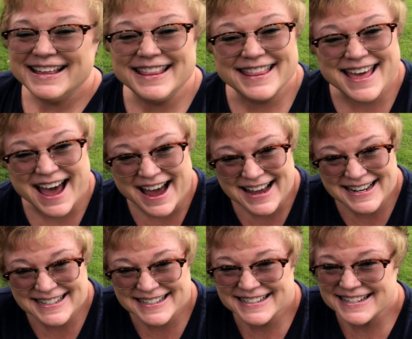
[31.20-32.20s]

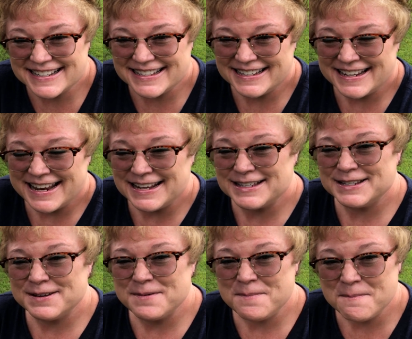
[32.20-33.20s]
that
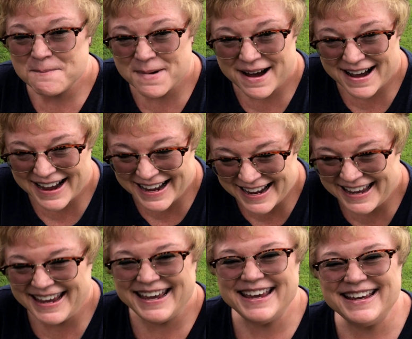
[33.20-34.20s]
designates
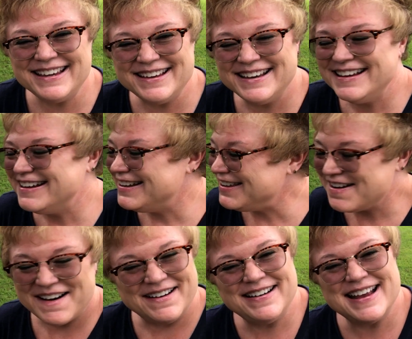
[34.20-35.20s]
my
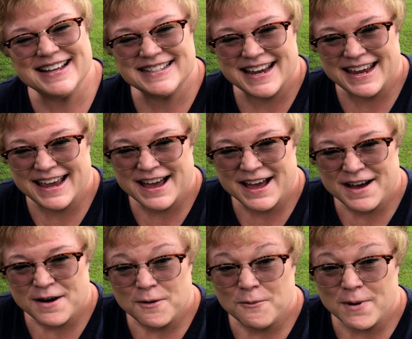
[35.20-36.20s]
yard as a
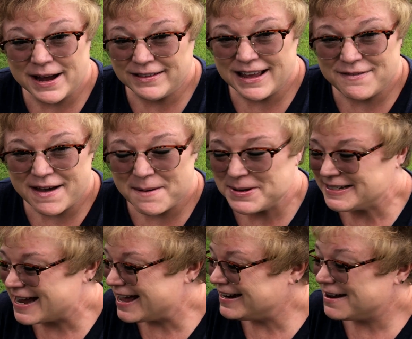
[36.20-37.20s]
wildlife
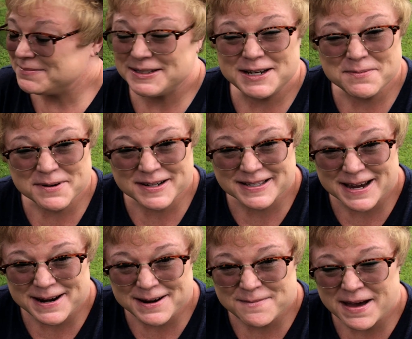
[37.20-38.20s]
habitat. I'm super
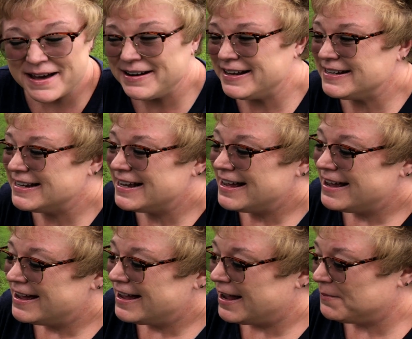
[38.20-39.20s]
excited about it.
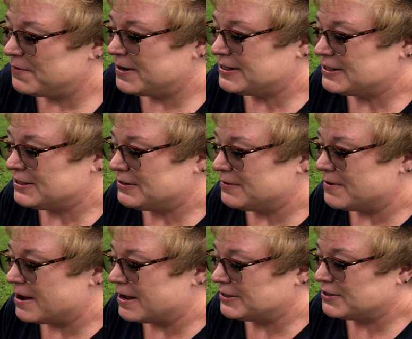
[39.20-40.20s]
I'm going to
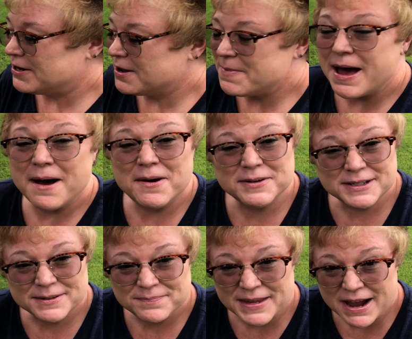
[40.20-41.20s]
talk
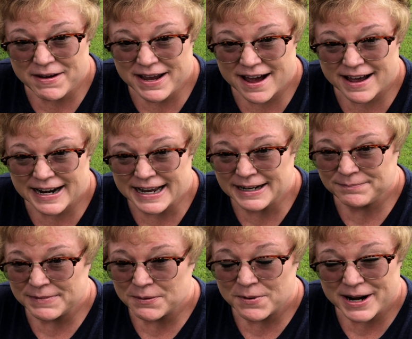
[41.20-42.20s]
about how I got it
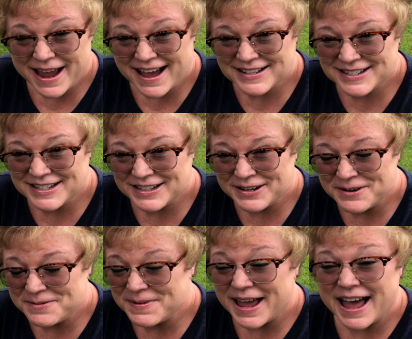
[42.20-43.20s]
and what I had to
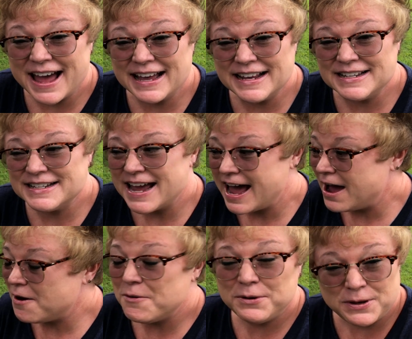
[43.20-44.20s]
do and
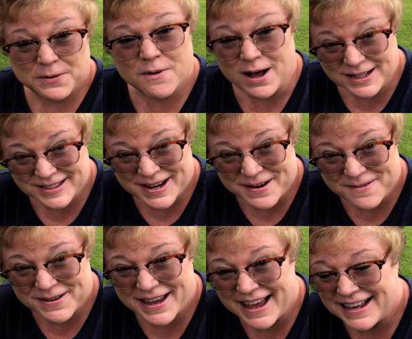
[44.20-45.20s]
how you
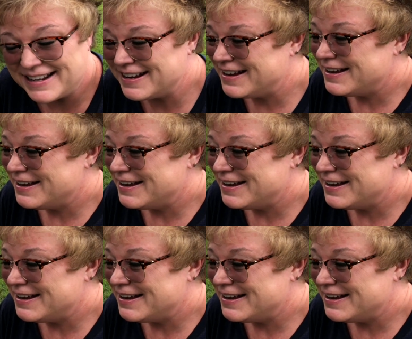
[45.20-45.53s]
also can